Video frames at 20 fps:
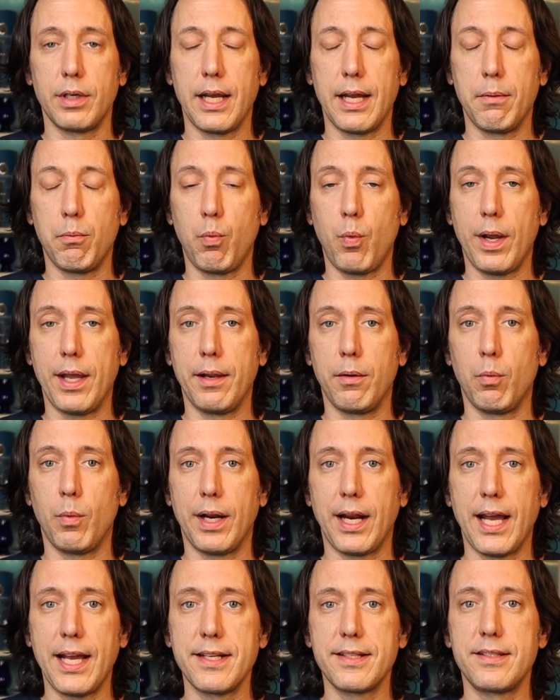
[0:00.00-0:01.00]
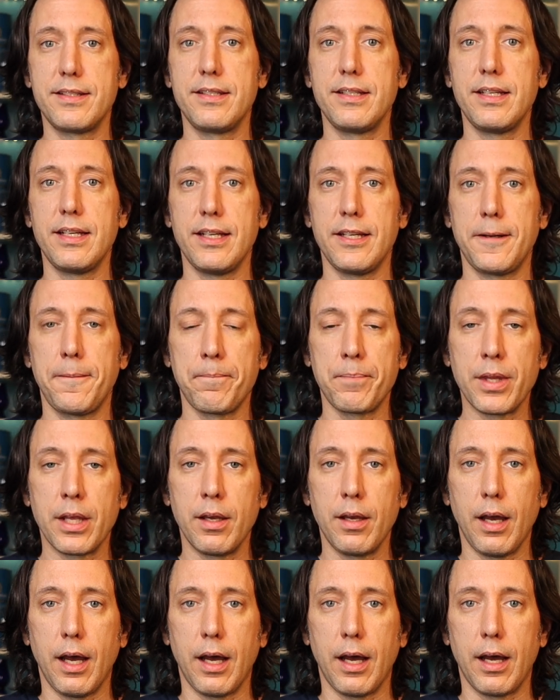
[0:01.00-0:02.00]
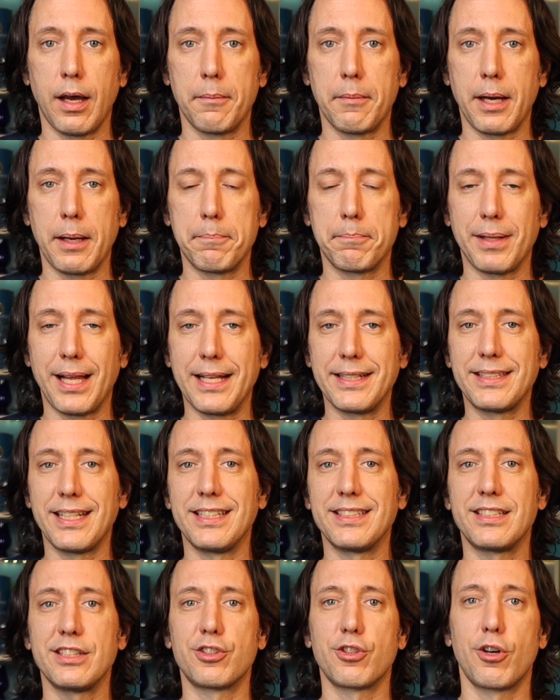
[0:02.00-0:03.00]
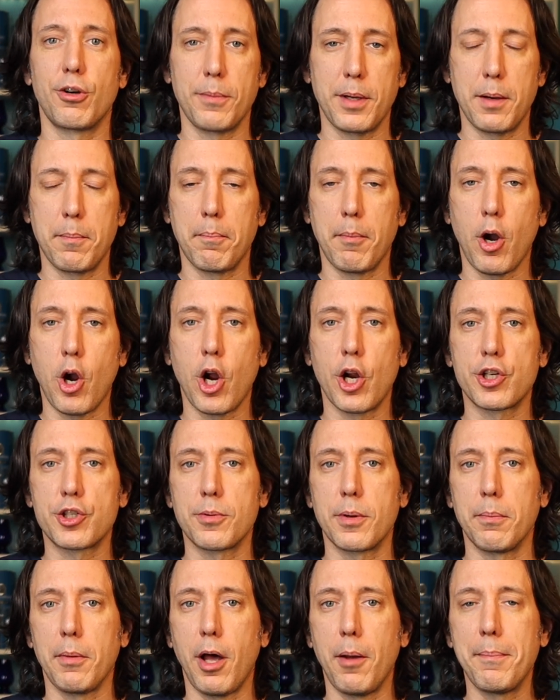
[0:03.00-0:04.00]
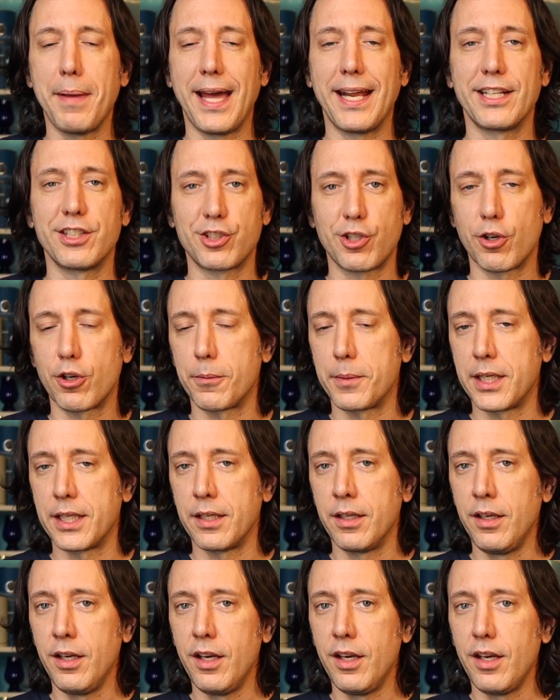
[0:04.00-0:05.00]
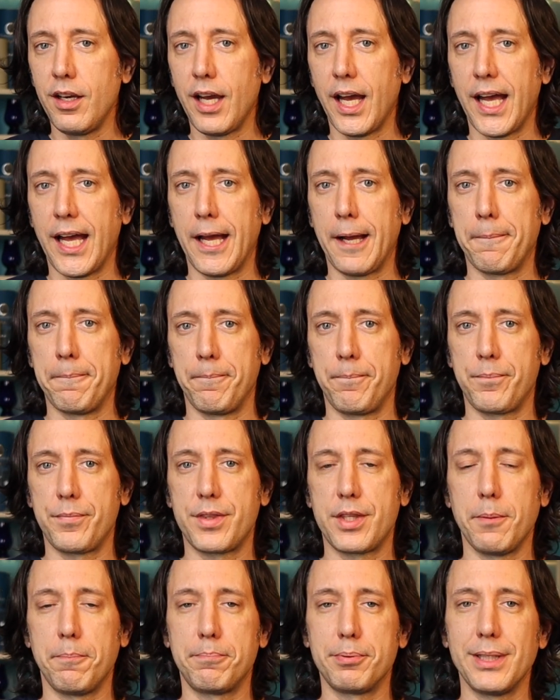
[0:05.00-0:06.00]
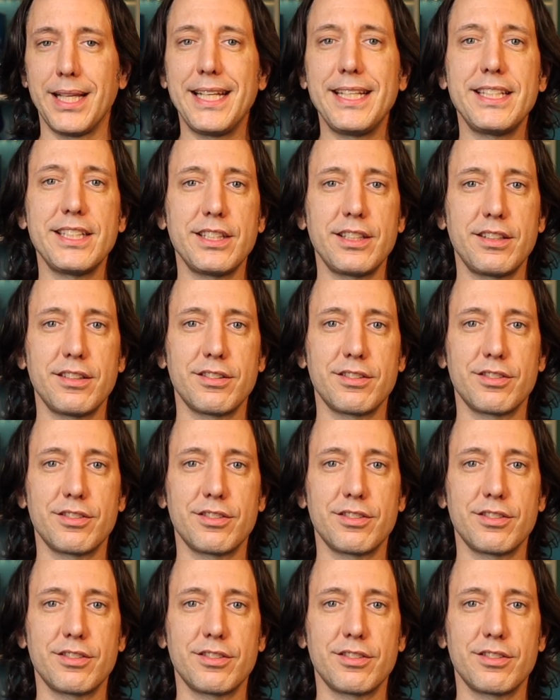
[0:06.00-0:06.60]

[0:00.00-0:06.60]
When I did my blind tasting tournament in March, my Malt Madness tournament, the blended